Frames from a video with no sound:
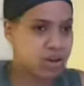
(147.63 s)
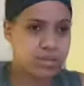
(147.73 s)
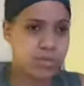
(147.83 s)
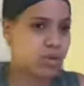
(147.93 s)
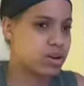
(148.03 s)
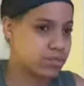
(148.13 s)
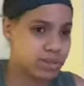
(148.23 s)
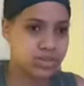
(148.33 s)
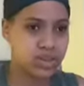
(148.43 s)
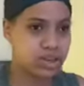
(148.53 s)
Support him.
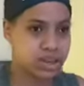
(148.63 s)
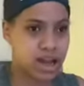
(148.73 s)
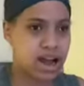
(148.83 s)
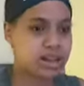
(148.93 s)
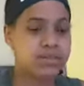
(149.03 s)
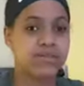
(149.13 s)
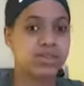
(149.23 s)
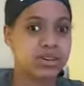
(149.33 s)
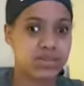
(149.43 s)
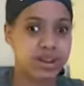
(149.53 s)
He's a really good guy. He's a
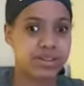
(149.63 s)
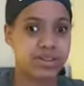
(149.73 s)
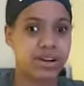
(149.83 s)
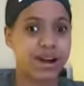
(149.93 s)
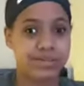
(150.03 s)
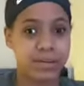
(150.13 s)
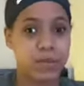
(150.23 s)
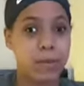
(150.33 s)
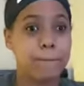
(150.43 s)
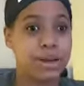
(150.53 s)
really good wrestler, and I see him
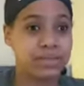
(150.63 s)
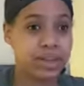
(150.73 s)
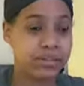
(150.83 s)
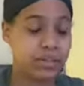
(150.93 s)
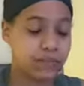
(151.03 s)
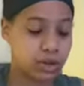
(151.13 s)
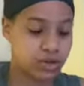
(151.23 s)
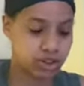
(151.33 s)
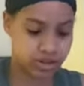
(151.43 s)
doing big things in the future.